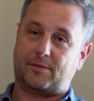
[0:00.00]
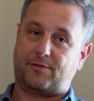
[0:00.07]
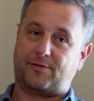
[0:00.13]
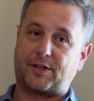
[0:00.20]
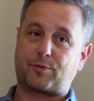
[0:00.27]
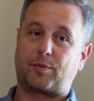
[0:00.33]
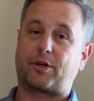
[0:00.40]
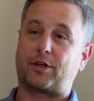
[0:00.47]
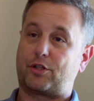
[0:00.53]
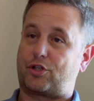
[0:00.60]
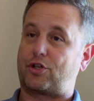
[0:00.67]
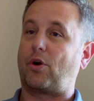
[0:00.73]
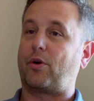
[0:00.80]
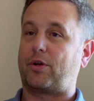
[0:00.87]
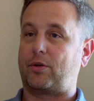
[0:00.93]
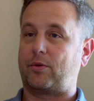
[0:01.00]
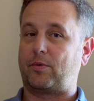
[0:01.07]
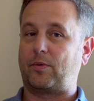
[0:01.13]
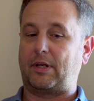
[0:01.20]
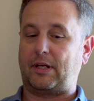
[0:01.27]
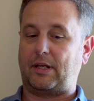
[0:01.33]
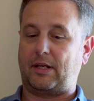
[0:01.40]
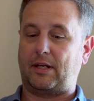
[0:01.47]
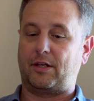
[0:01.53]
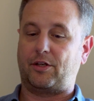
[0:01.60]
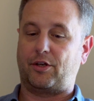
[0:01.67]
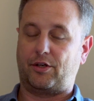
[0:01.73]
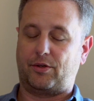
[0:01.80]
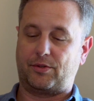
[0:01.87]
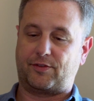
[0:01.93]
Facebook could show you in
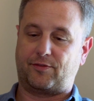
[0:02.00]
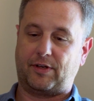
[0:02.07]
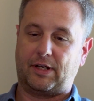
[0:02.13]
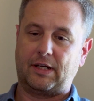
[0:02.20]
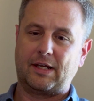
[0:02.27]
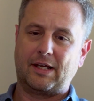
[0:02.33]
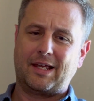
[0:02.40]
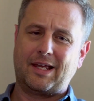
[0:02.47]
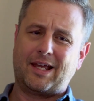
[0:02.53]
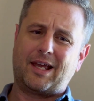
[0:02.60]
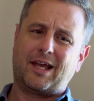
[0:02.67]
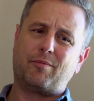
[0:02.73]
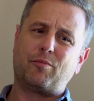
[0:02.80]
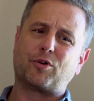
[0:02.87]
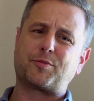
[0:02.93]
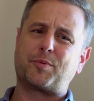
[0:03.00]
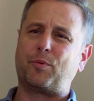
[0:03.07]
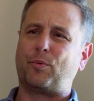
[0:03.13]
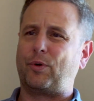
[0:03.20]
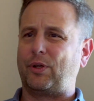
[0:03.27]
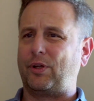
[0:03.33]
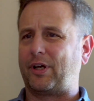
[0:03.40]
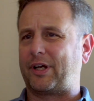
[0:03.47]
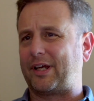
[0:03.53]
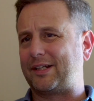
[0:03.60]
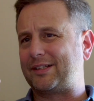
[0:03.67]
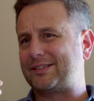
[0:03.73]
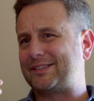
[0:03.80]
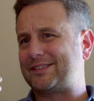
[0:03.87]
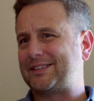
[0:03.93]
your news feed. And most people will look at
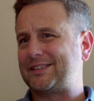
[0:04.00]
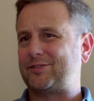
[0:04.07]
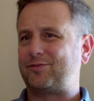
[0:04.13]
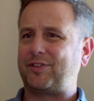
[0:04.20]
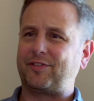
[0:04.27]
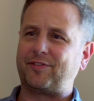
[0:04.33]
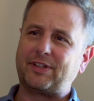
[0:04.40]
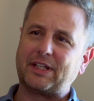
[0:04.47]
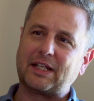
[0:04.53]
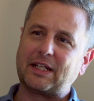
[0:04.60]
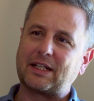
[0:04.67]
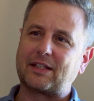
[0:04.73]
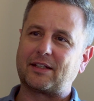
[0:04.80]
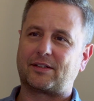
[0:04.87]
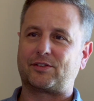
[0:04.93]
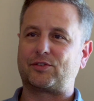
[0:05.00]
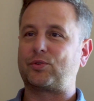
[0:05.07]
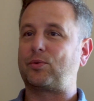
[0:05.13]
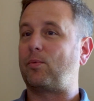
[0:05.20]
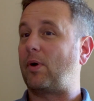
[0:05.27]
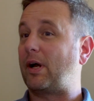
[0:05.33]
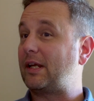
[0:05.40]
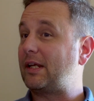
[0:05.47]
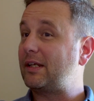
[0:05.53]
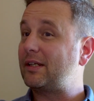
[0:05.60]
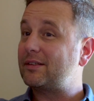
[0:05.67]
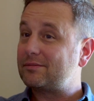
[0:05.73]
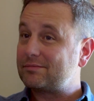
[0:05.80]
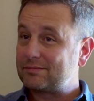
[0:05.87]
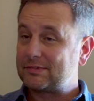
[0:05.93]
15 to 20.
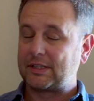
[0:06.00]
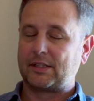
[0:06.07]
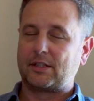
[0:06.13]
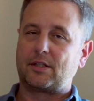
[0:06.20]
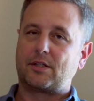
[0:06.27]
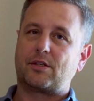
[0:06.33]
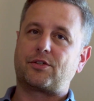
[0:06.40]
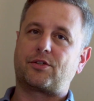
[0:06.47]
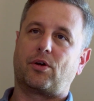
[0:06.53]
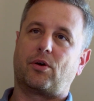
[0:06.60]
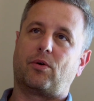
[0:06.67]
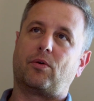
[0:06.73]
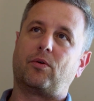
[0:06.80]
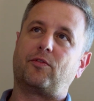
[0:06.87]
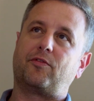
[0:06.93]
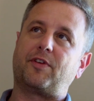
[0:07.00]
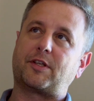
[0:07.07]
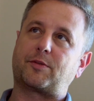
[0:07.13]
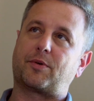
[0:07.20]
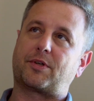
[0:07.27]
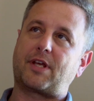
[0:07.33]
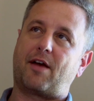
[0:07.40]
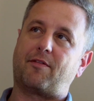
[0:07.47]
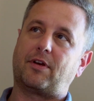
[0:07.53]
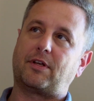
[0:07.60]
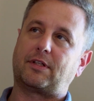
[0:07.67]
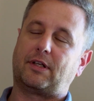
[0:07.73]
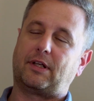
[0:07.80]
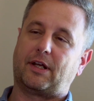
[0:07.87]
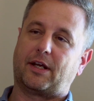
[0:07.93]
So Facebook's having
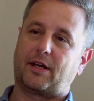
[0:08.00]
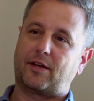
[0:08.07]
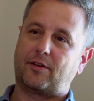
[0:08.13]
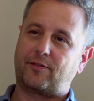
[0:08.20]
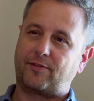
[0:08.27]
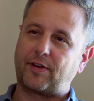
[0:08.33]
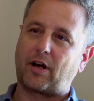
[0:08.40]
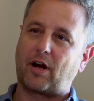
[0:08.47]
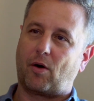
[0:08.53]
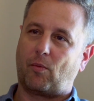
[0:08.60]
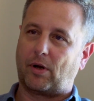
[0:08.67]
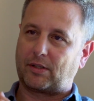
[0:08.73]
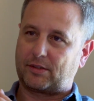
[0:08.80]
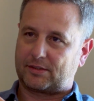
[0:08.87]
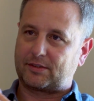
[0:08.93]
to like figure out what